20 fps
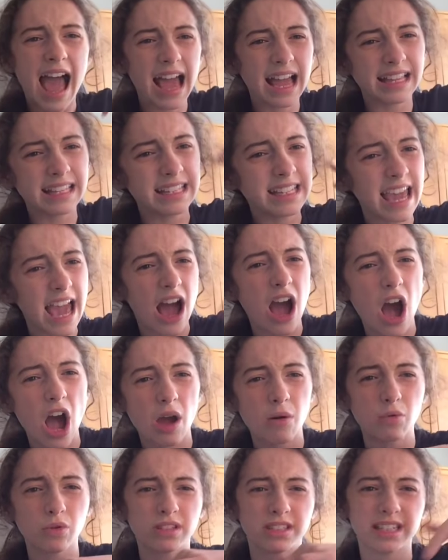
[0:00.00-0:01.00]
and yeah
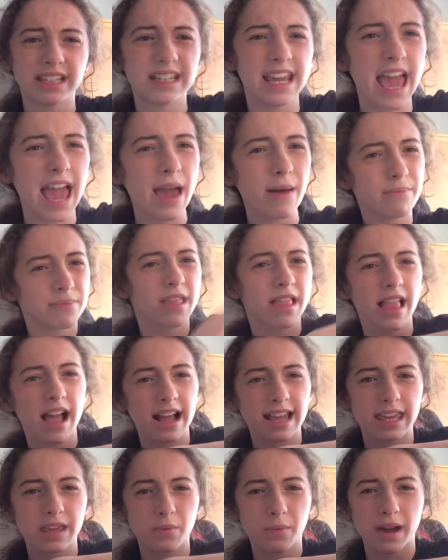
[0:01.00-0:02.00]
I will DM the
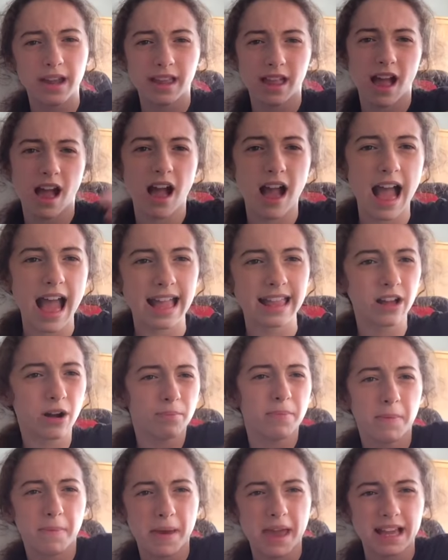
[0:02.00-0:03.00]
lucky winner and
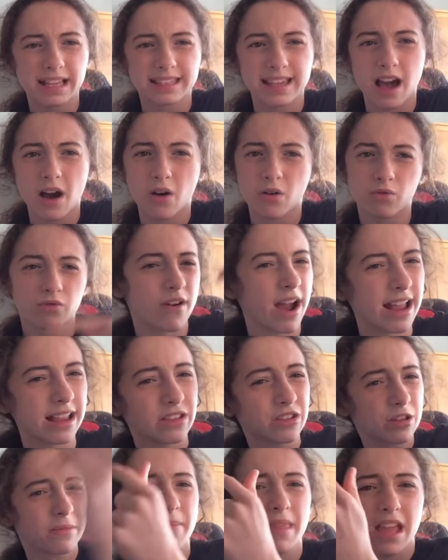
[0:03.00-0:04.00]
it'll be picked out at
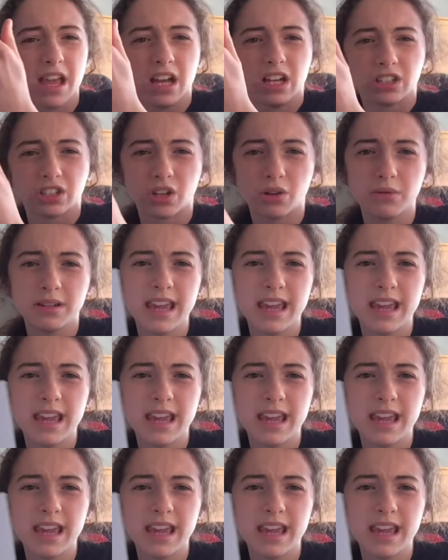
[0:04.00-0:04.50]
random so